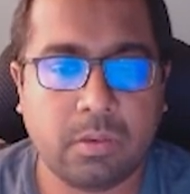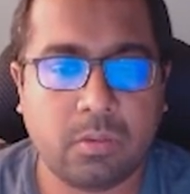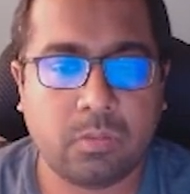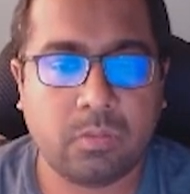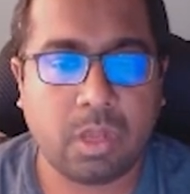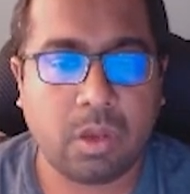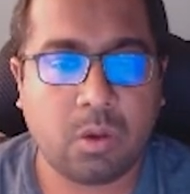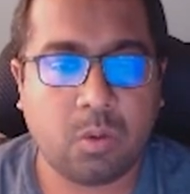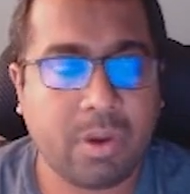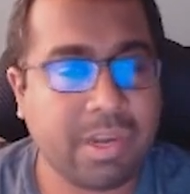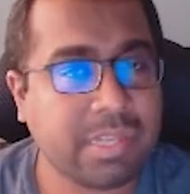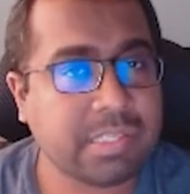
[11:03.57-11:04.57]
Now,
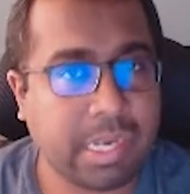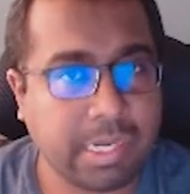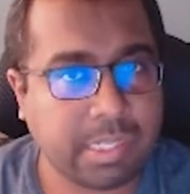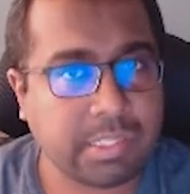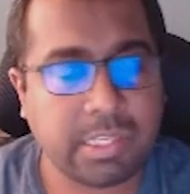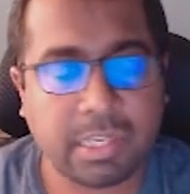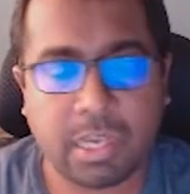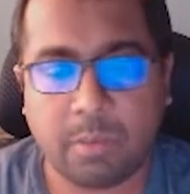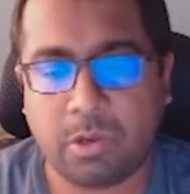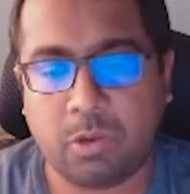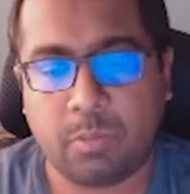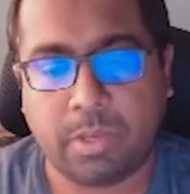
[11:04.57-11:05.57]
why does latency come
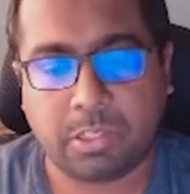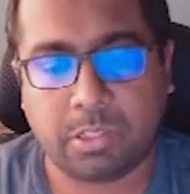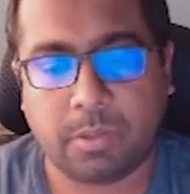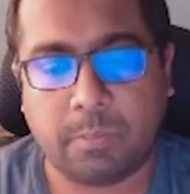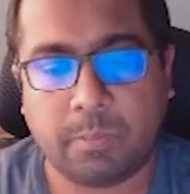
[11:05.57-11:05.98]
into picture?